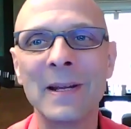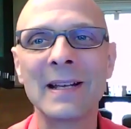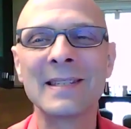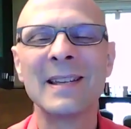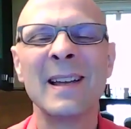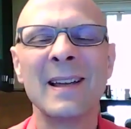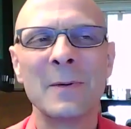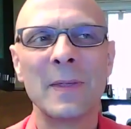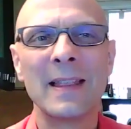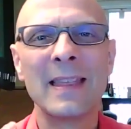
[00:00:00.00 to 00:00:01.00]
Because
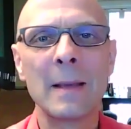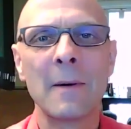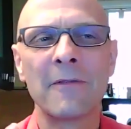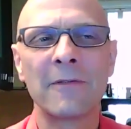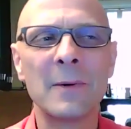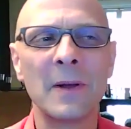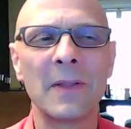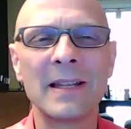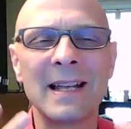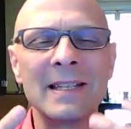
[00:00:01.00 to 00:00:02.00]
when they think about free
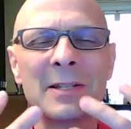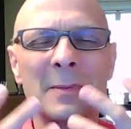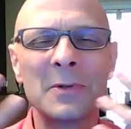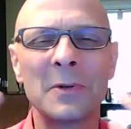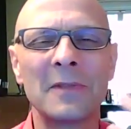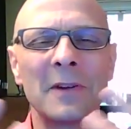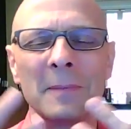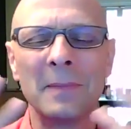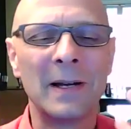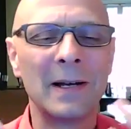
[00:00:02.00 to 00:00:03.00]
will, it's got some sort of